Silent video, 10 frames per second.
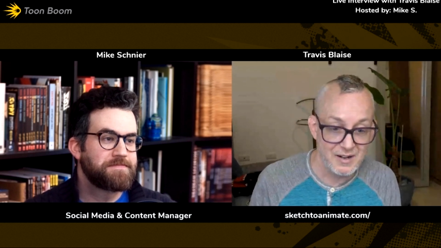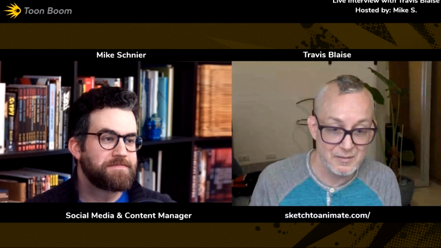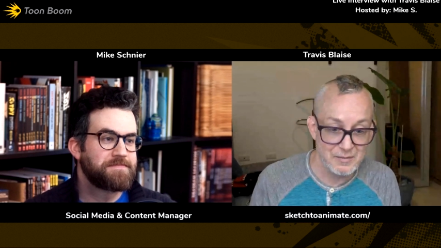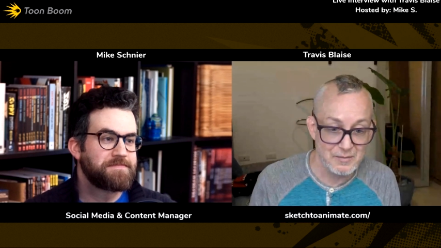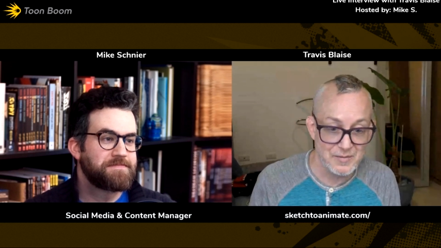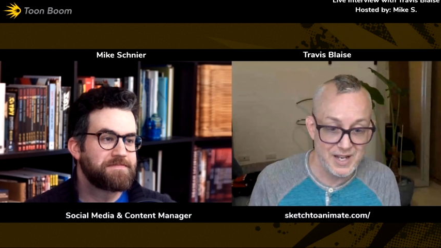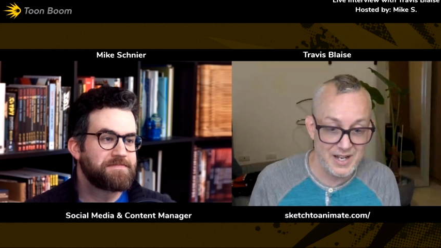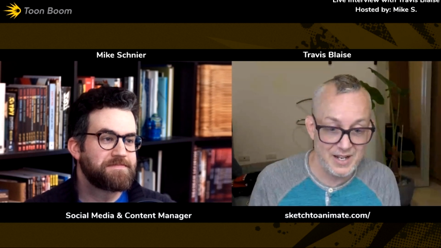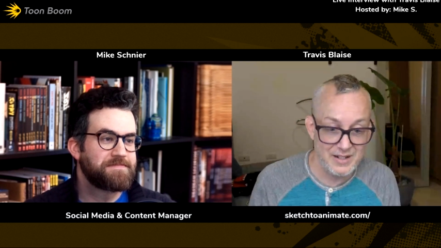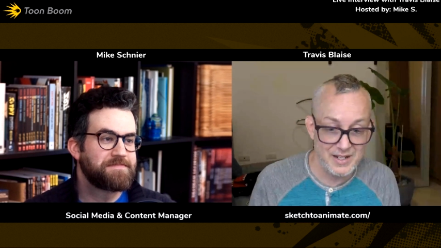Speaker 1: Um,
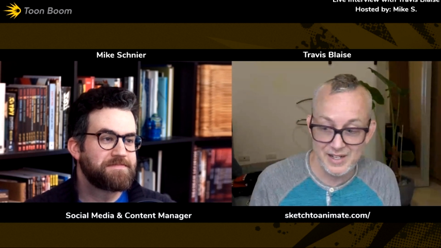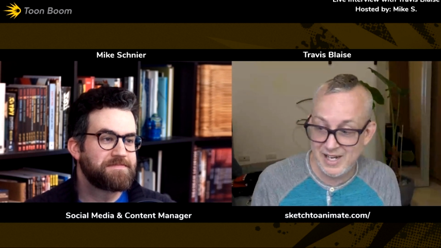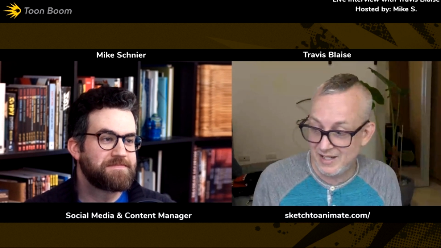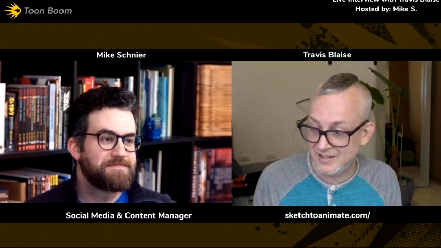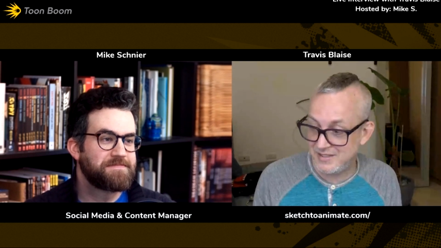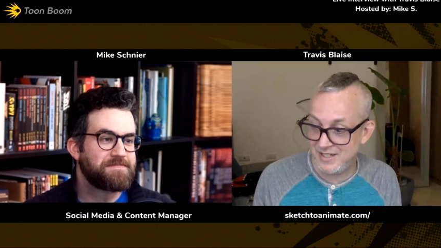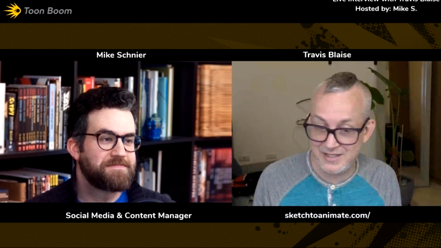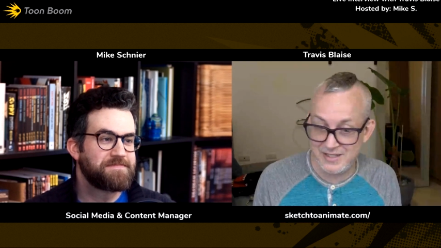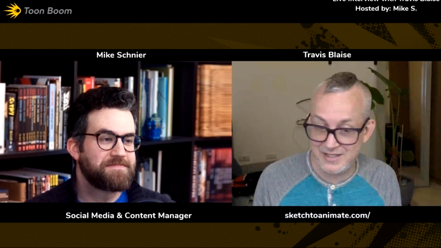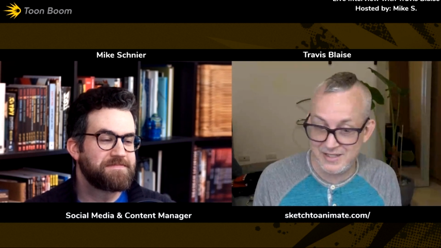and, and then I had
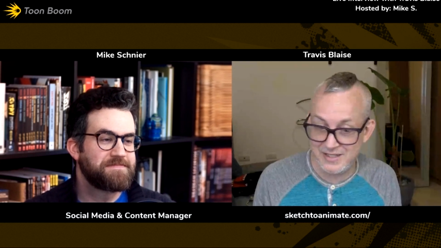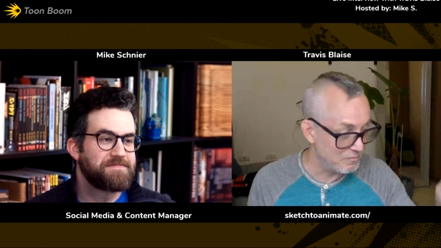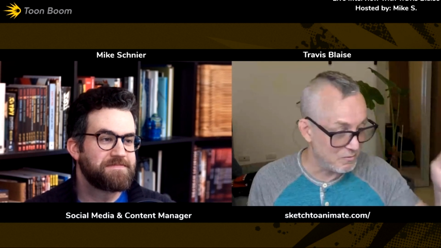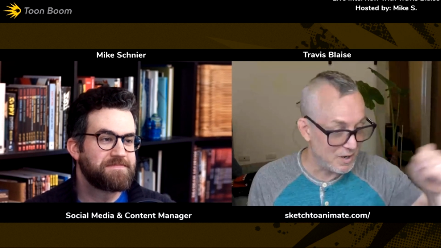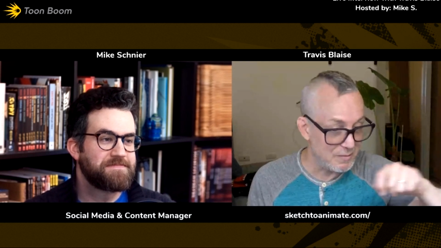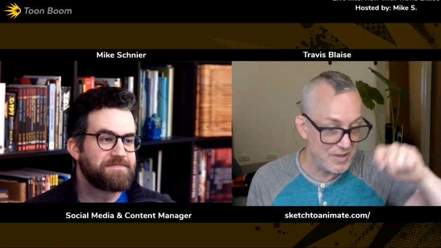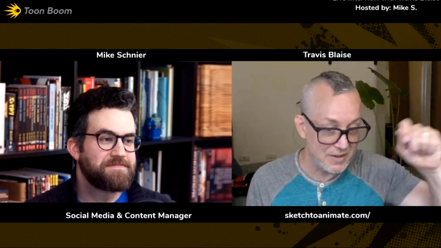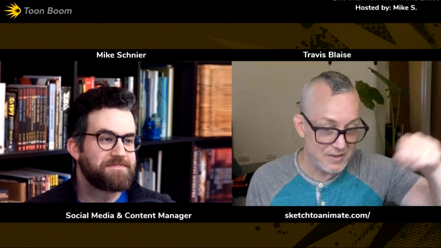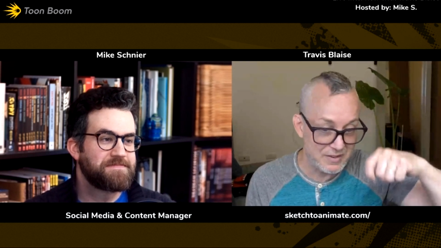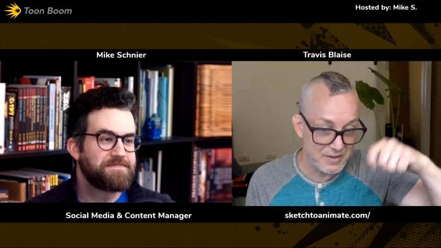this thing that would
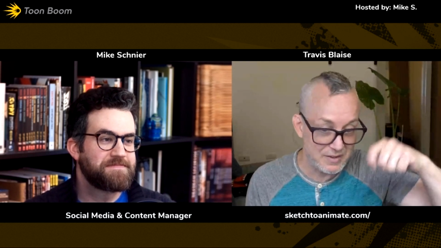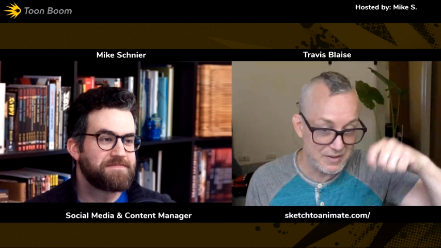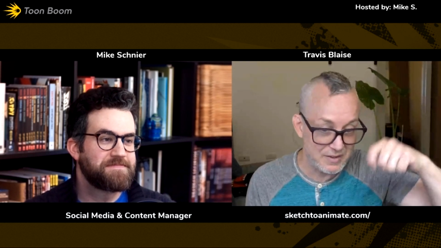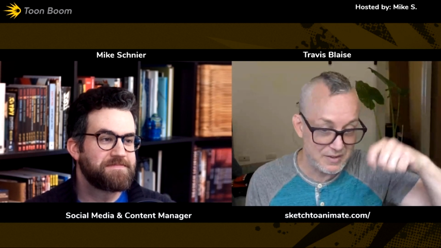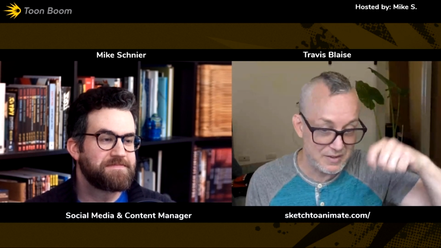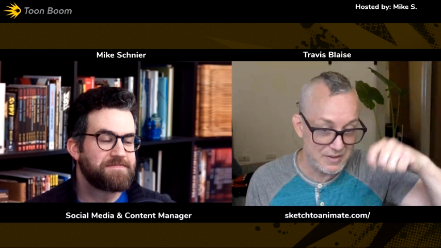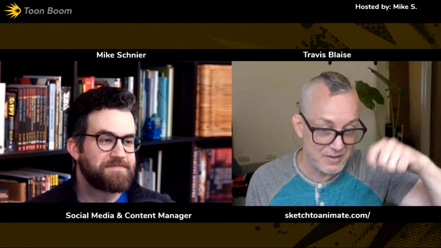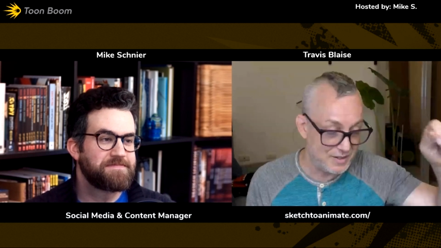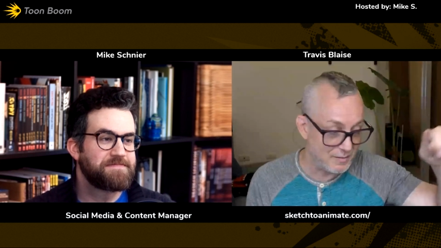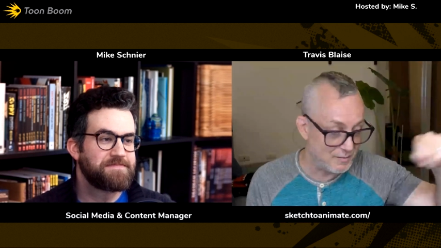rub the, the paper
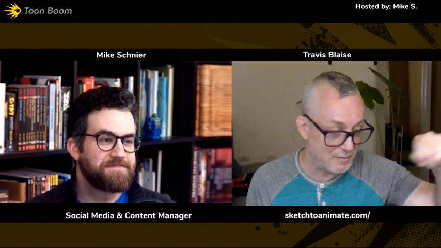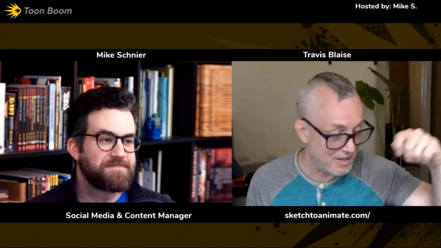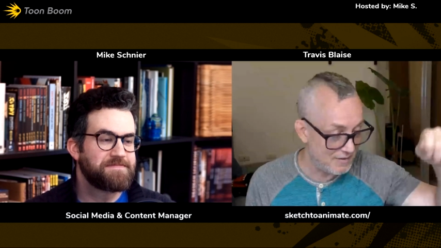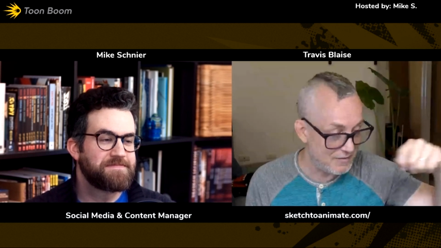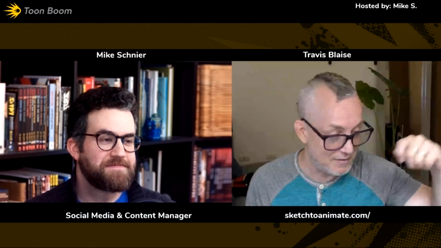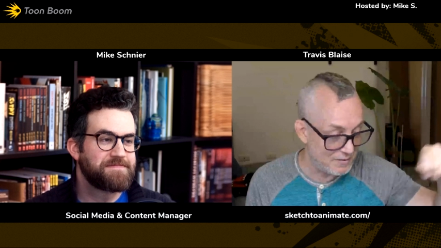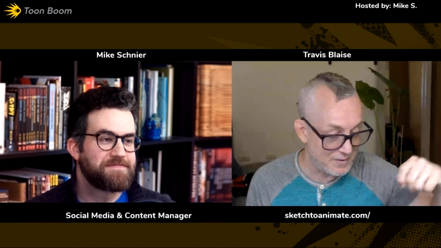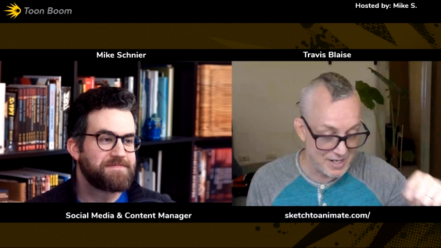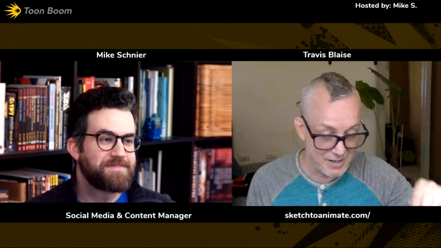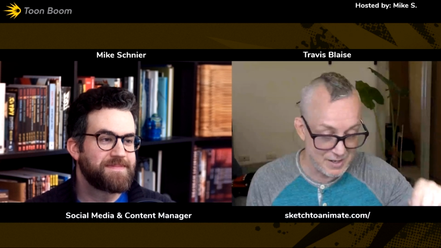off of it, the pencil
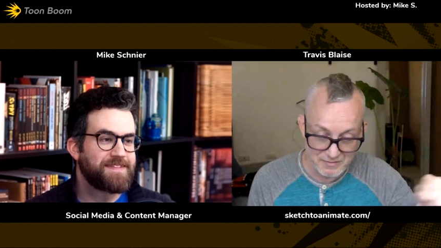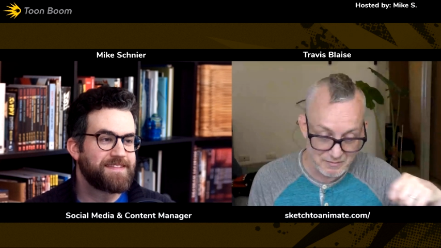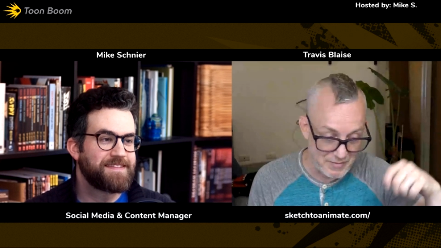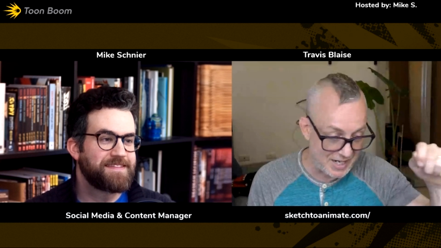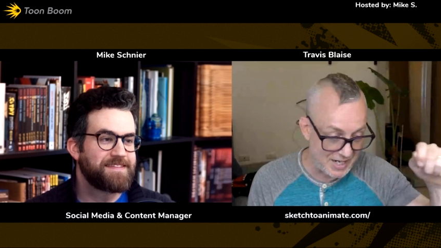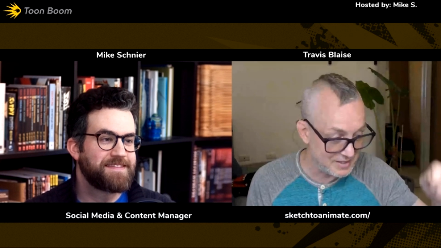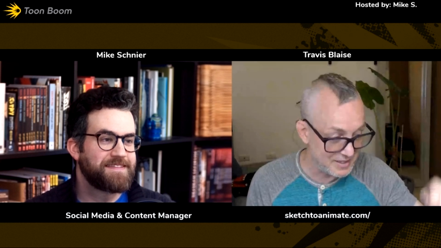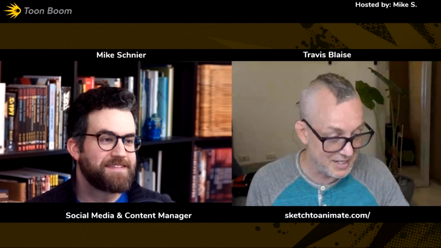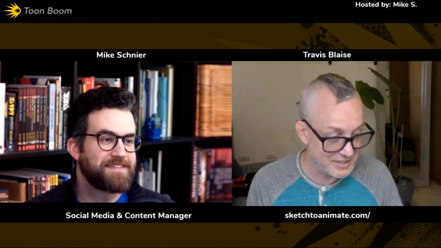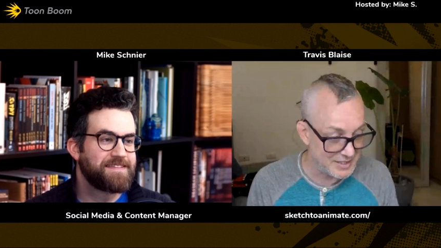off of it when I was
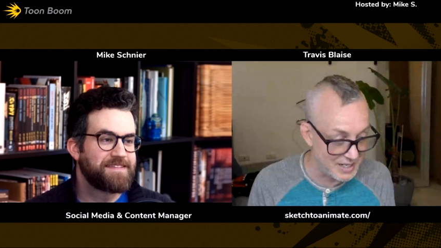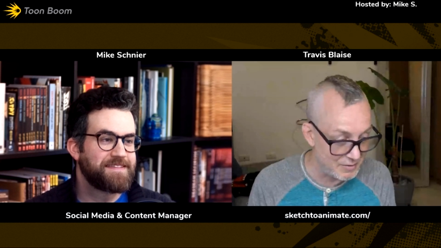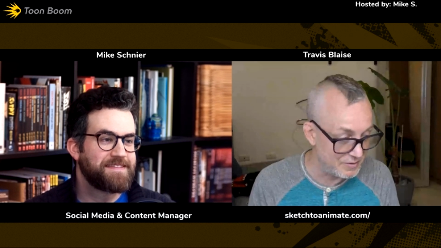making mistakes.